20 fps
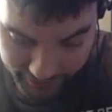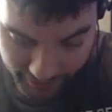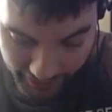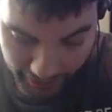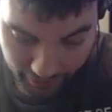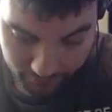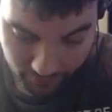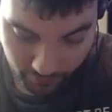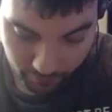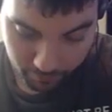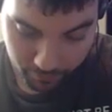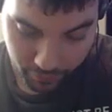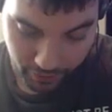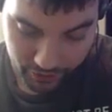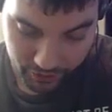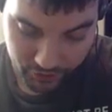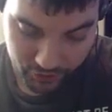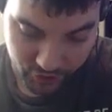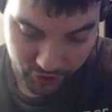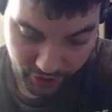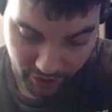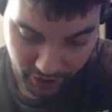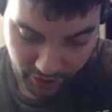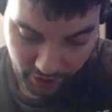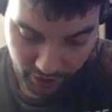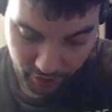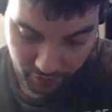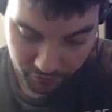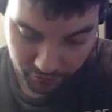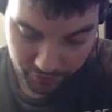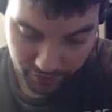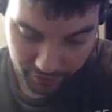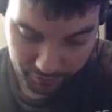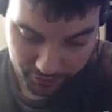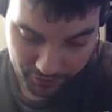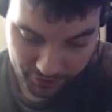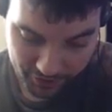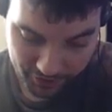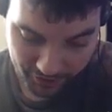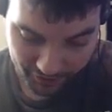I have a bunch of... I'm
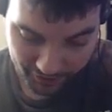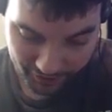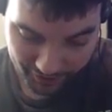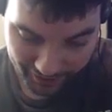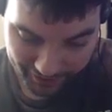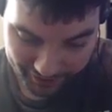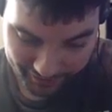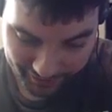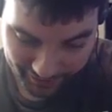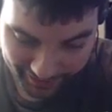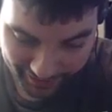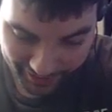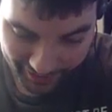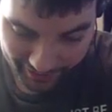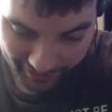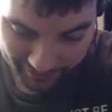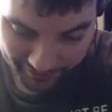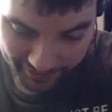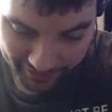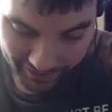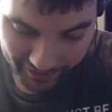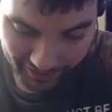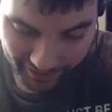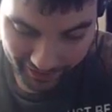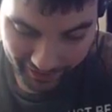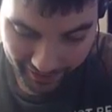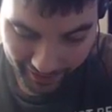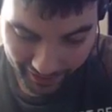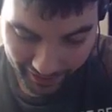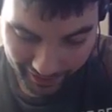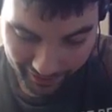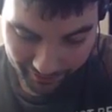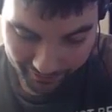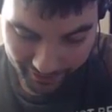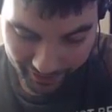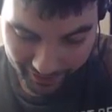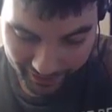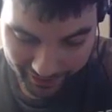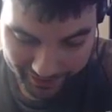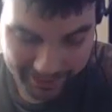going to show you guys right now. I
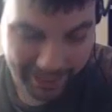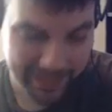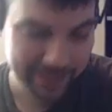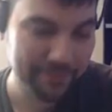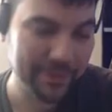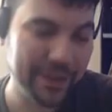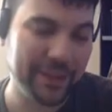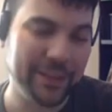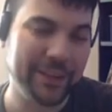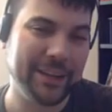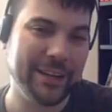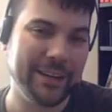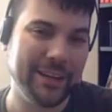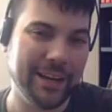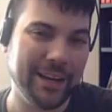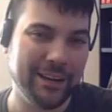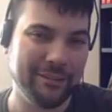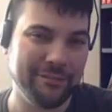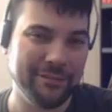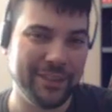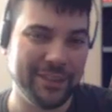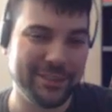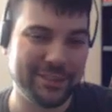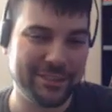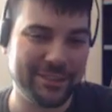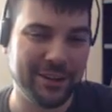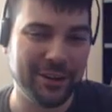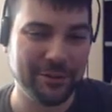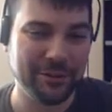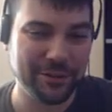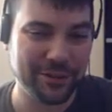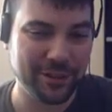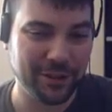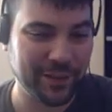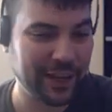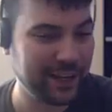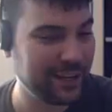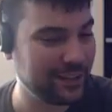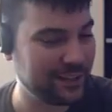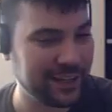have 10 million of these stones. So if
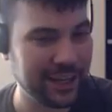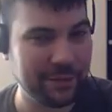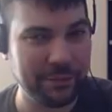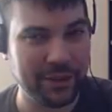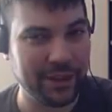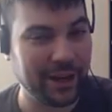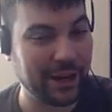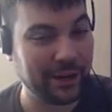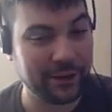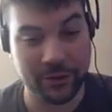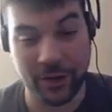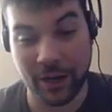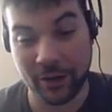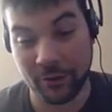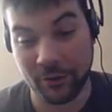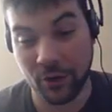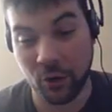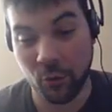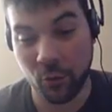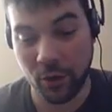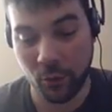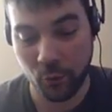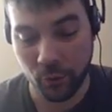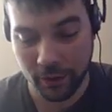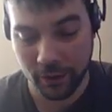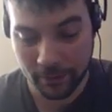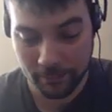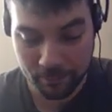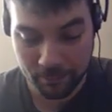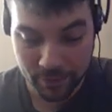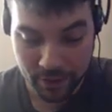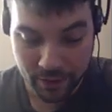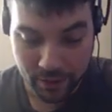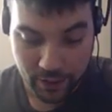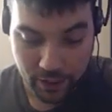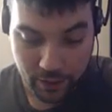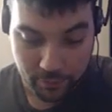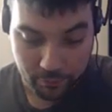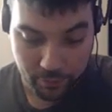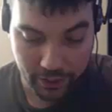that doesn't get me there, I don't know what will.
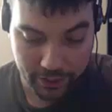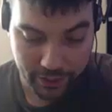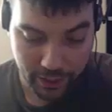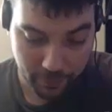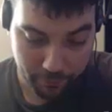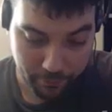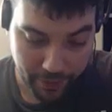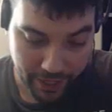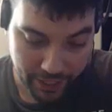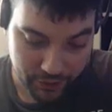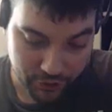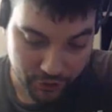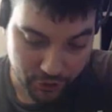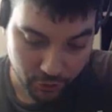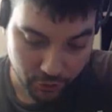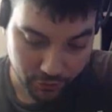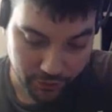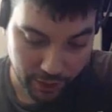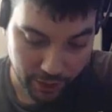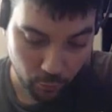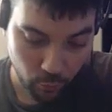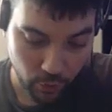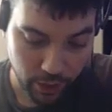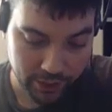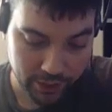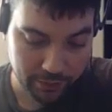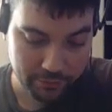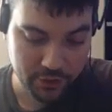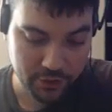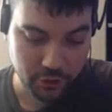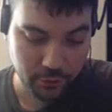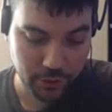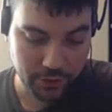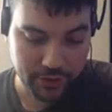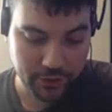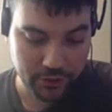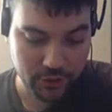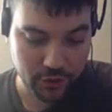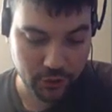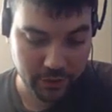But make sure that while I'm doing
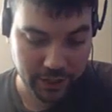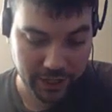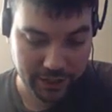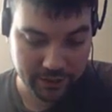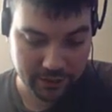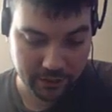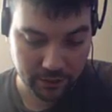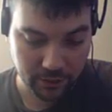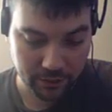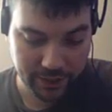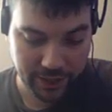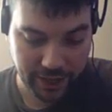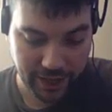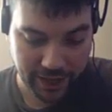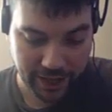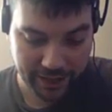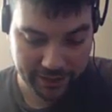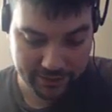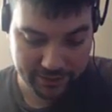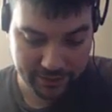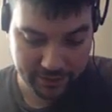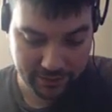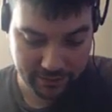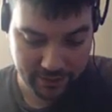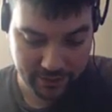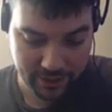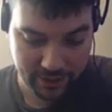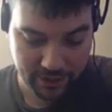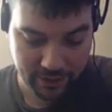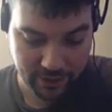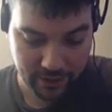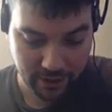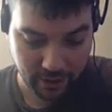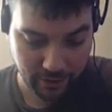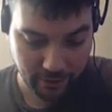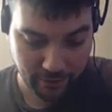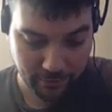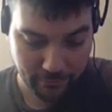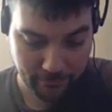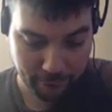this, you guys look at the
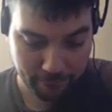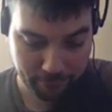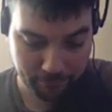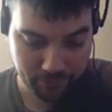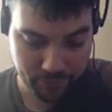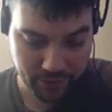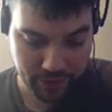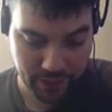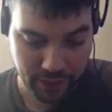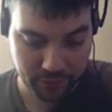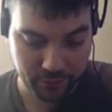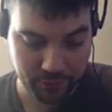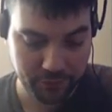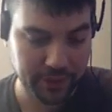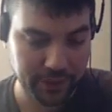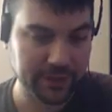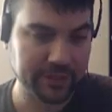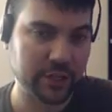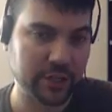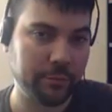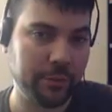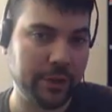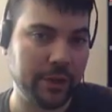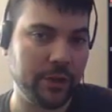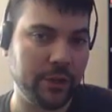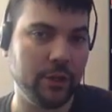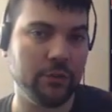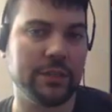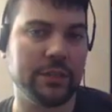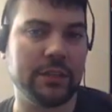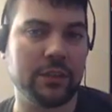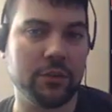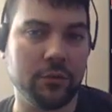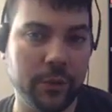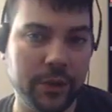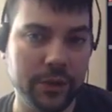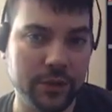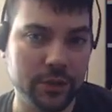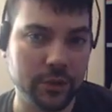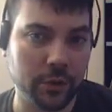other things that are being used, like the
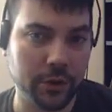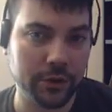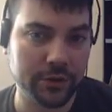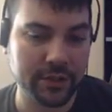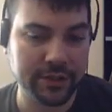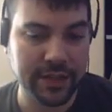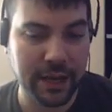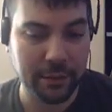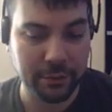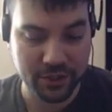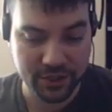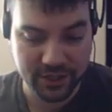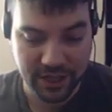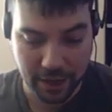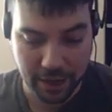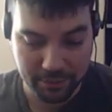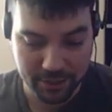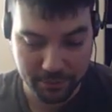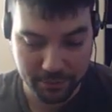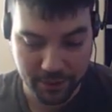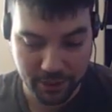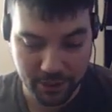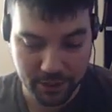resources, how much time is being